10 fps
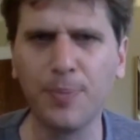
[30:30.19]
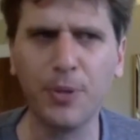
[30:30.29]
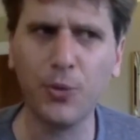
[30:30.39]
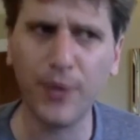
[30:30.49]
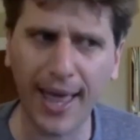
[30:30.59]
But
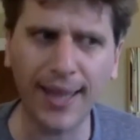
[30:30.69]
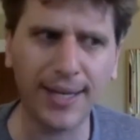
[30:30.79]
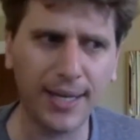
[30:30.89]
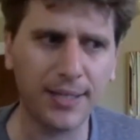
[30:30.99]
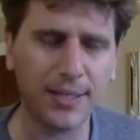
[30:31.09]
the
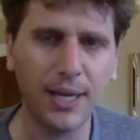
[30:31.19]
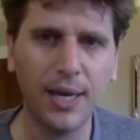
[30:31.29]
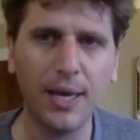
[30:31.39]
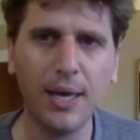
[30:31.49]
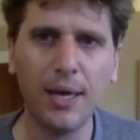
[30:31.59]
reality is,
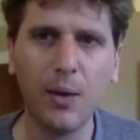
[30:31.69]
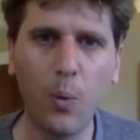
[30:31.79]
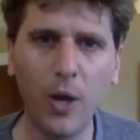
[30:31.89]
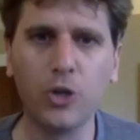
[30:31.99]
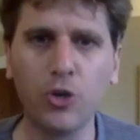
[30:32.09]

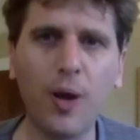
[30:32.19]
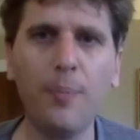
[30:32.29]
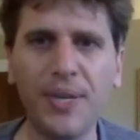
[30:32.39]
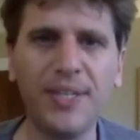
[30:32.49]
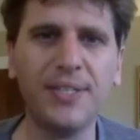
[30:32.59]
what
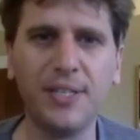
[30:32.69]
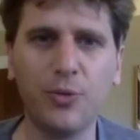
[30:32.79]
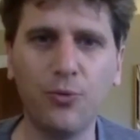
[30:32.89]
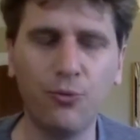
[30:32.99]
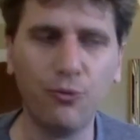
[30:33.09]
Trump is, is
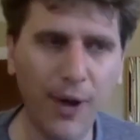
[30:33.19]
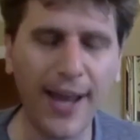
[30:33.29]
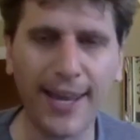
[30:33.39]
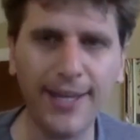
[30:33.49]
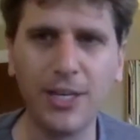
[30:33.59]
a
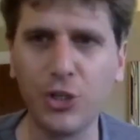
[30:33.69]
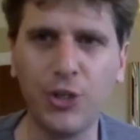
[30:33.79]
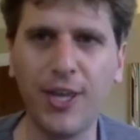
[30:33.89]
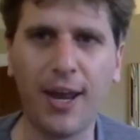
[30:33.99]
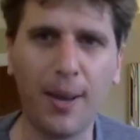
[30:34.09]

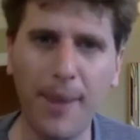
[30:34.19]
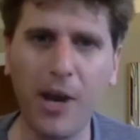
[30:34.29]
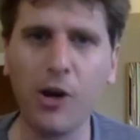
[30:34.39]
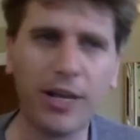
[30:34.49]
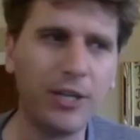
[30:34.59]
recognition that
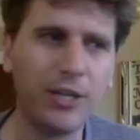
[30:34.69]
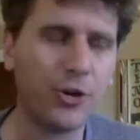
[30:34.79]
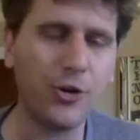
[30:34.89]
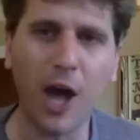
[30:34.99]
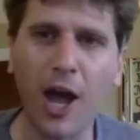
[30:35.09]
Americans are
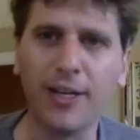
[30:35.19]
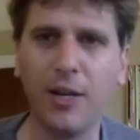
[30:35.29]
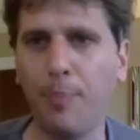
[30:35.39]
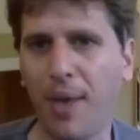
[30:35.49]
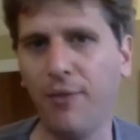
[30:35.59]
not going
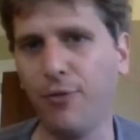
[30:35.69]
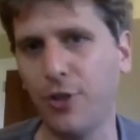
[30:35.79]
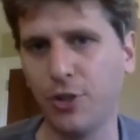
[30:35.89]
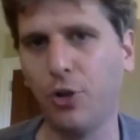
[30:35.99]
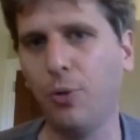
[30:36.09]
to pay for
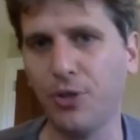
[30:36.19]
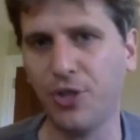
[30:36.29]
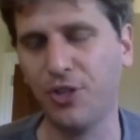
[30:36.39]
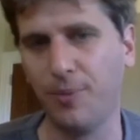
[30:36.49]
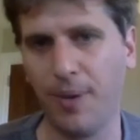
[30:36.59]
this global
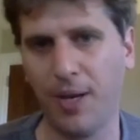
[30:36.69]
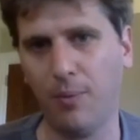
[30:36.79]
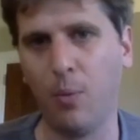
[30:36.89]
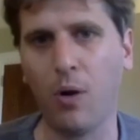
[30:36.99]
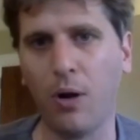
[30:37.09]
system
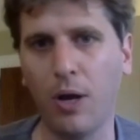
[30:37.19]
anymore.